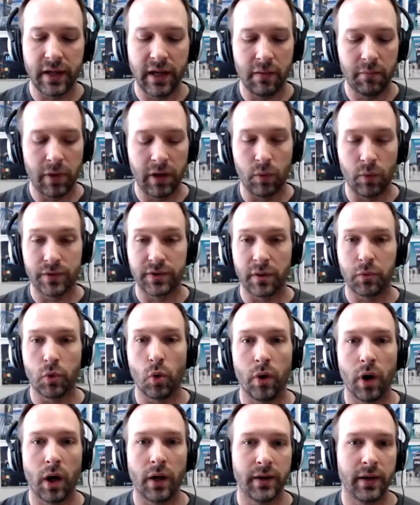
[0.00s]
money, what's up
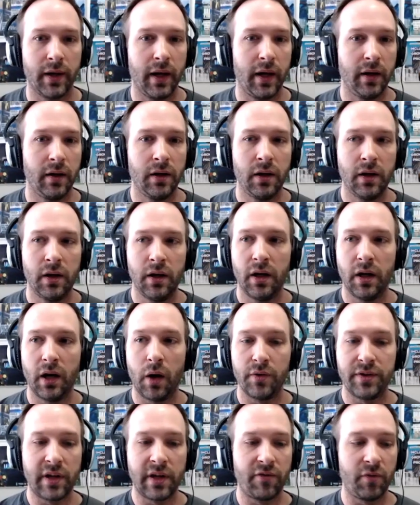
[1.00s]
going on today?" and I
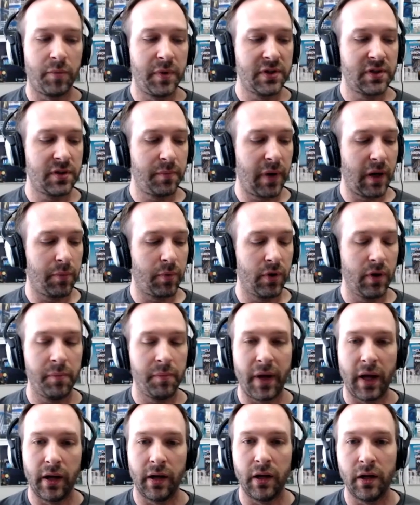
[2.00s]
always have a piece of paper and a
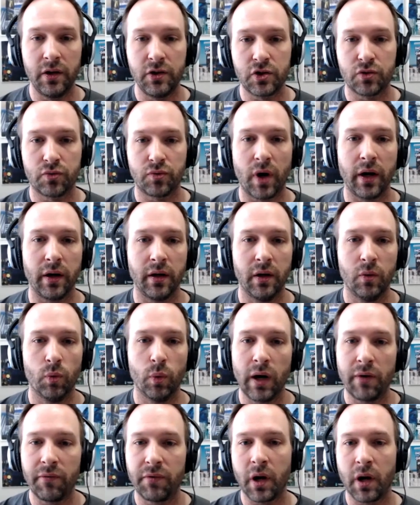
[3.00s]
pen and just write. And
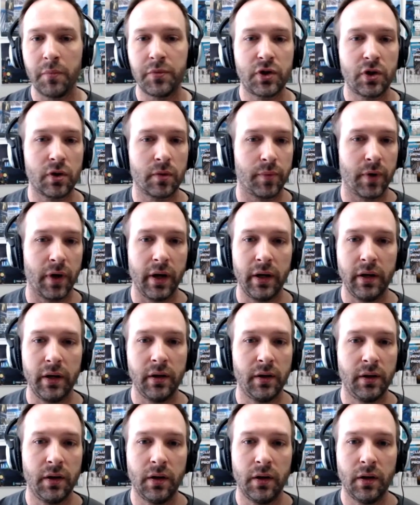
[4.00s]
whatever comes to your brain,
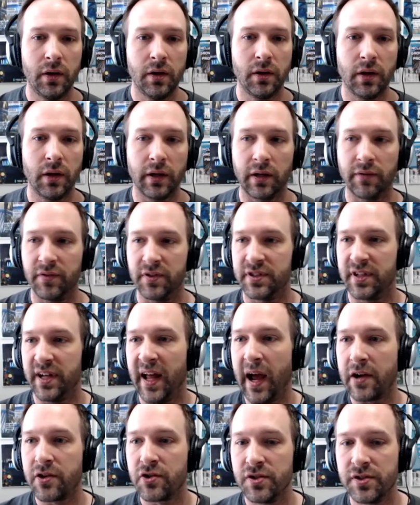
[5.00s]
like if it's an
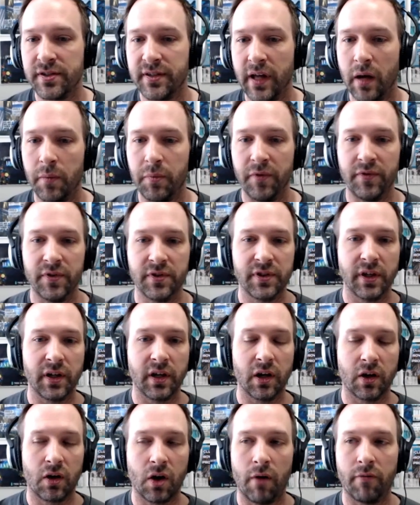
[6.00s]
action step, if it's like
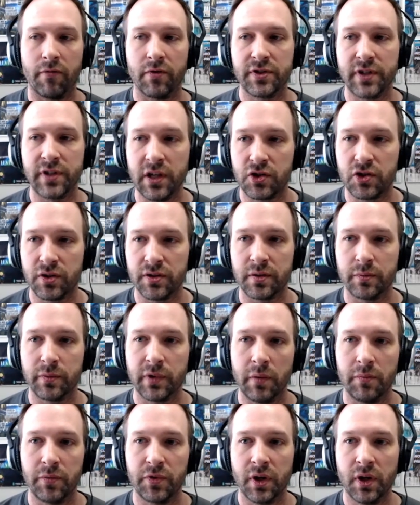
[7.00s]
a conversation,
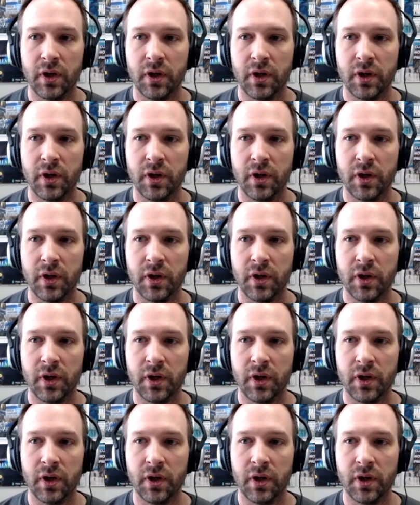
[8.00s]
sometimes